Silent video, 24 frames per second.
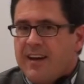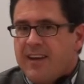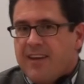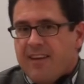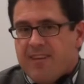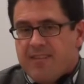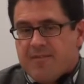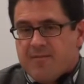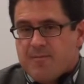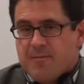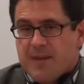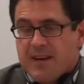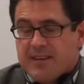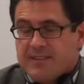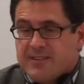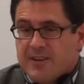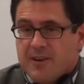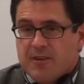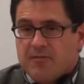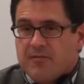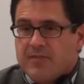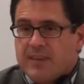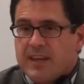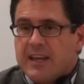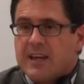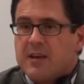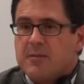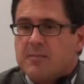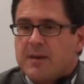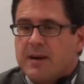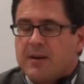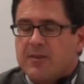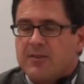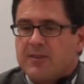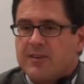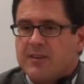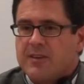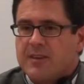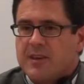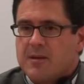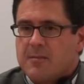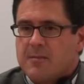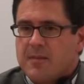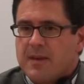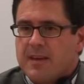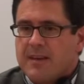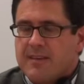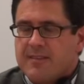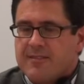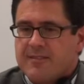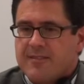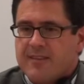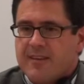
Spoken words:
I myself think about them